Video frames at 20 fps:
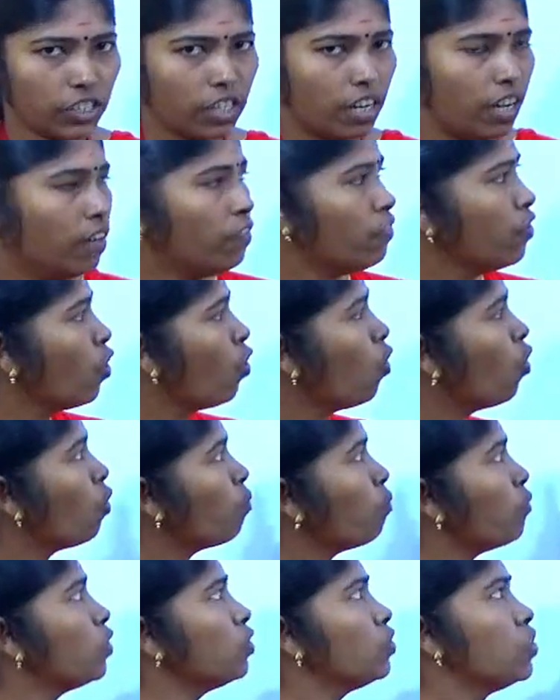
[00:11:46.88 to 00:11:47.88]
of
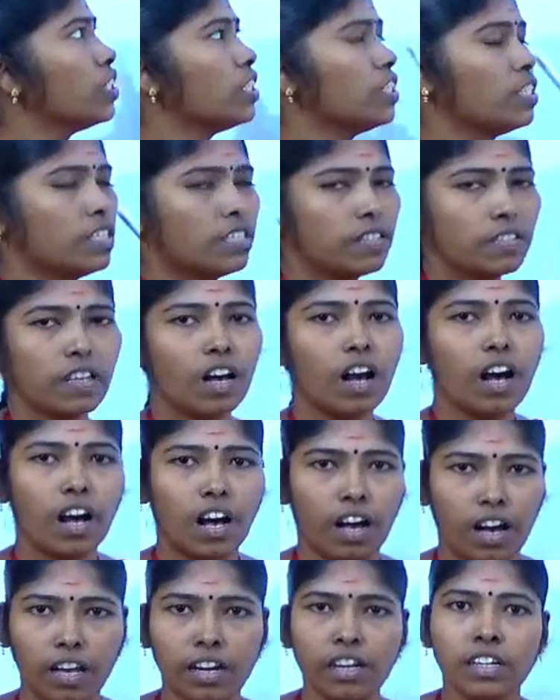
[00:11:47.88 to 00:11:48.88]
homogeneous
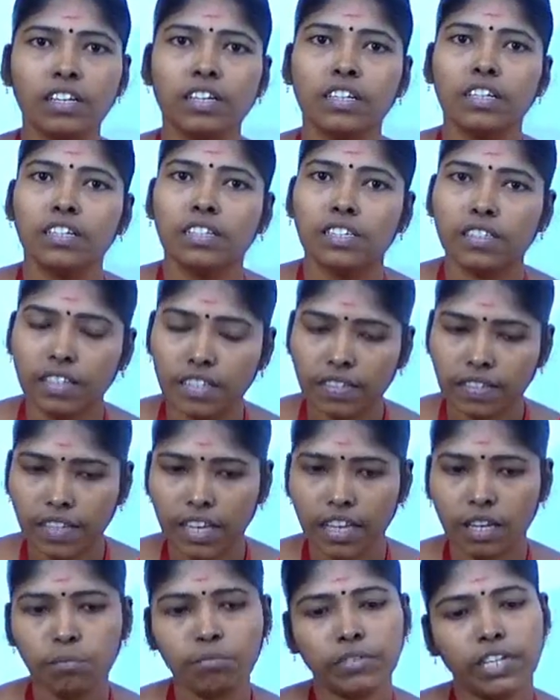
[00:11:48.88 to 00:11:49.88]
or the
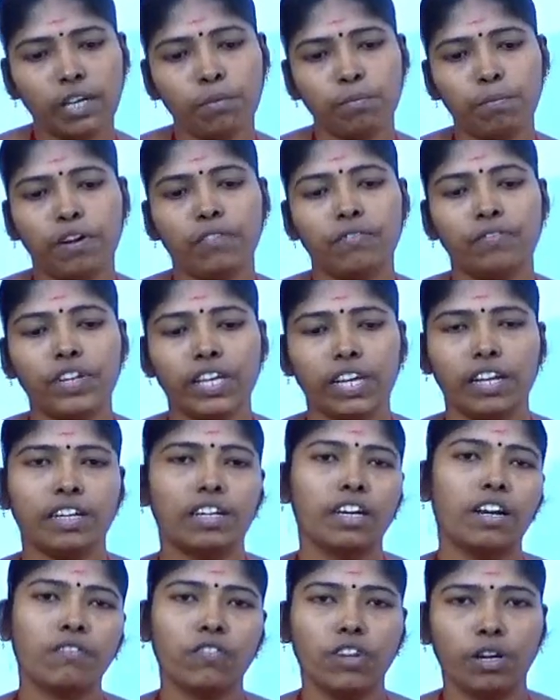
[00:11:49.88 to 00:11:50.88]
same type of
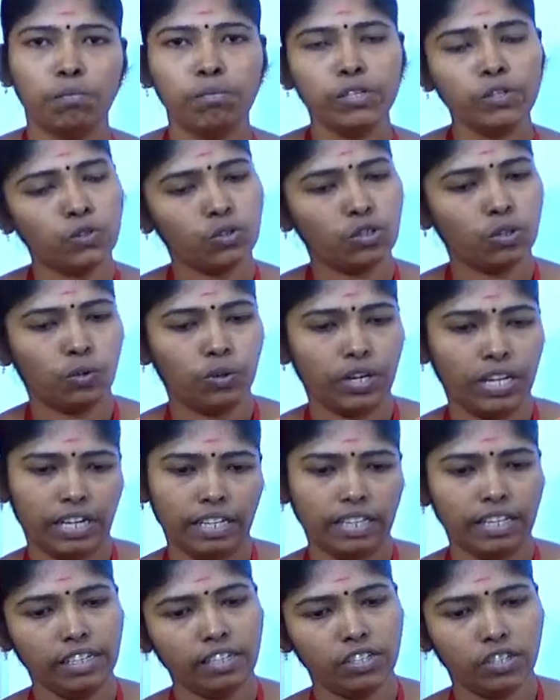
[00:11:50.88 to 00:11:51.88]
data will be stored
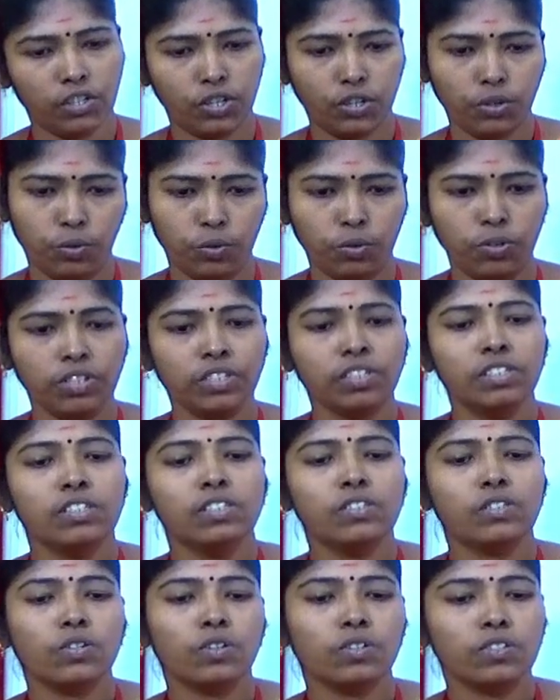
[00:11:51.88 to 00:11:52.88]
in that queue.
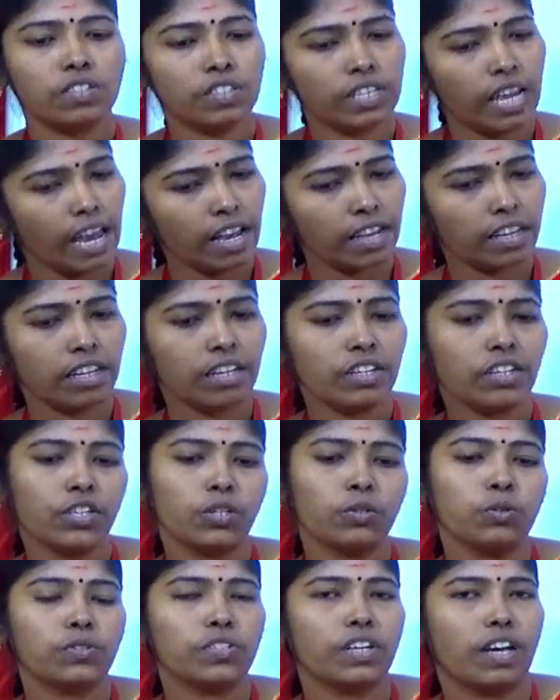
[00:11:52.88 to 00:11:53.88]
So stack and
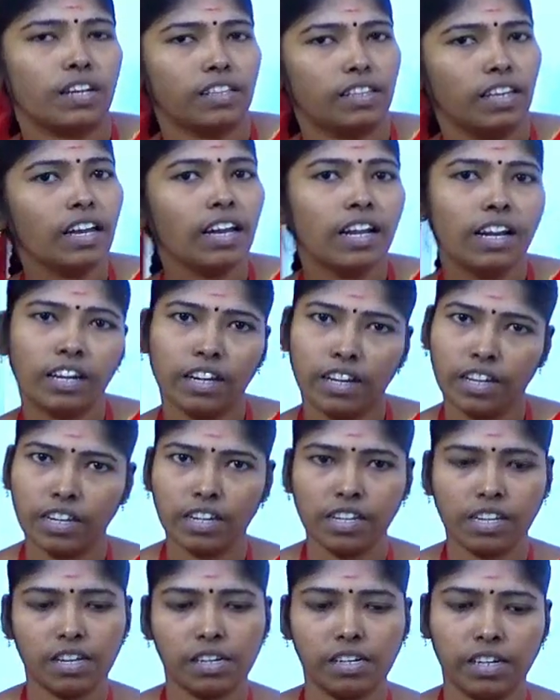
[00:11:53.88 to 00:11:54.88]
queues are the
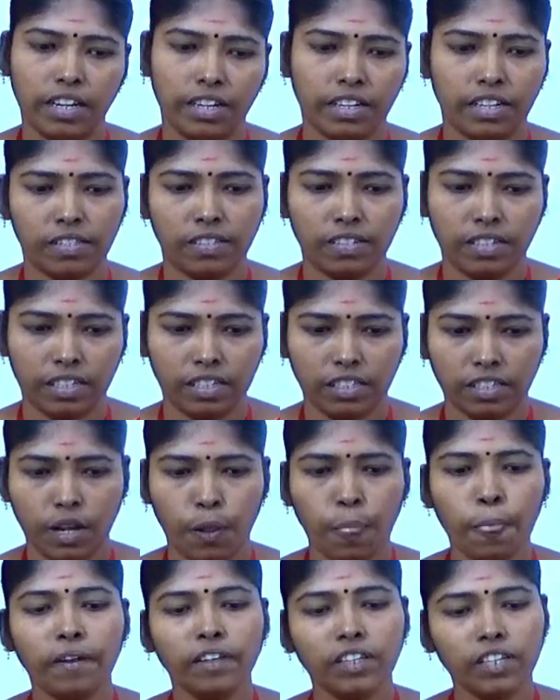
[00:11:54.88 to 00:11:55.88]
linear data structure.
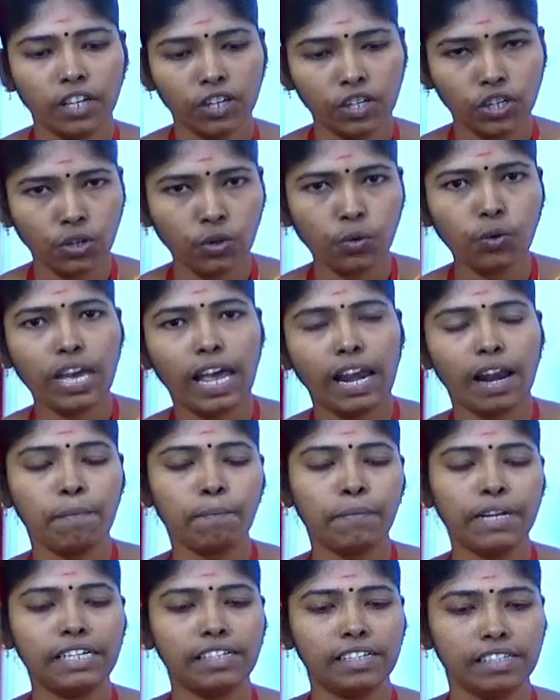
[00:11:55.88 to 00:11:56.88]
A new
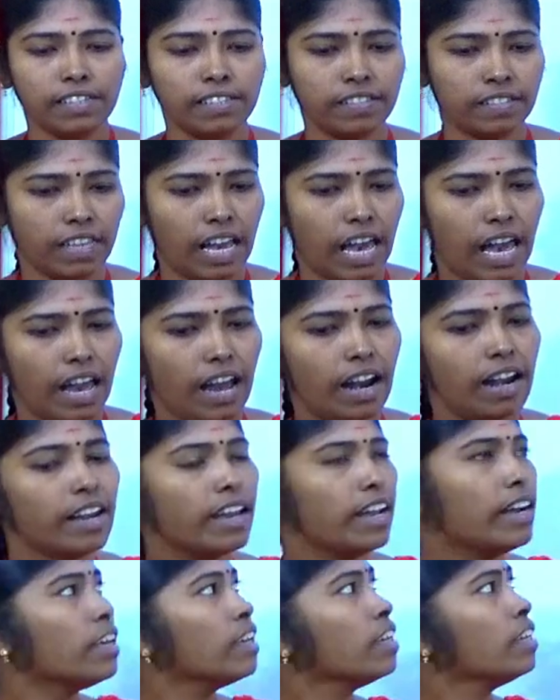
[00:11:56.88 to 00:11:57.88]
element is
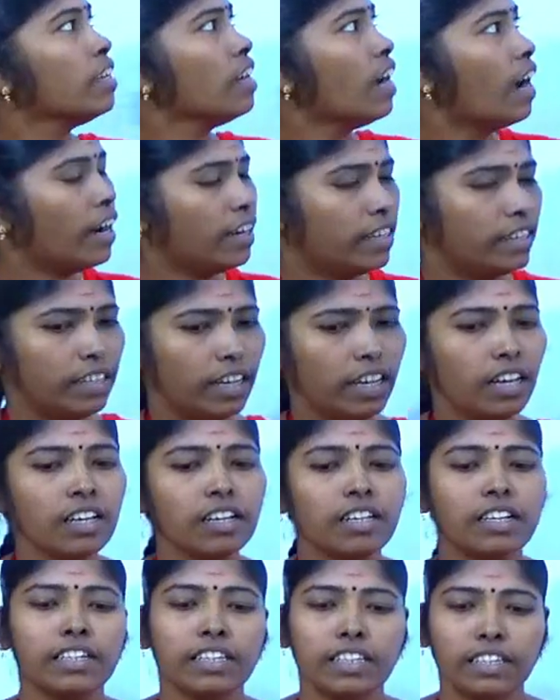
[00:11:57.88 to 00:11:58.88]
added at
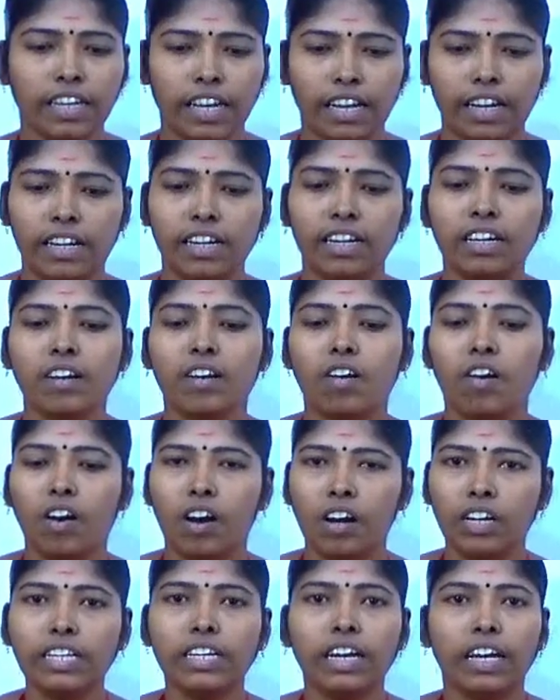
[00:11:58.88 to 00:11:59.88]
the end
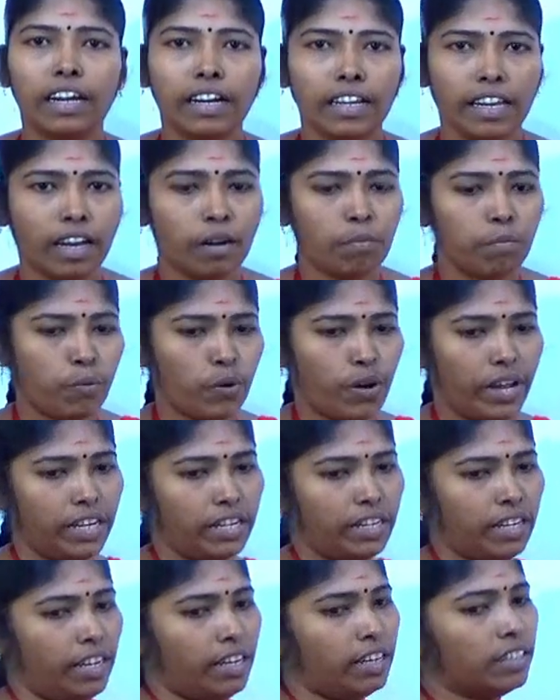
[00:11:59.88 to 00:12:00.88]
called rear
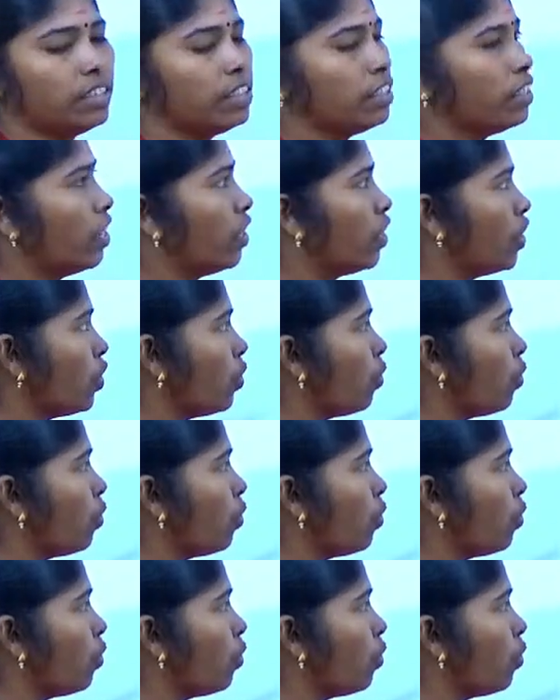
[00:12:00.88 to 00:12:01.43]
pointer. A new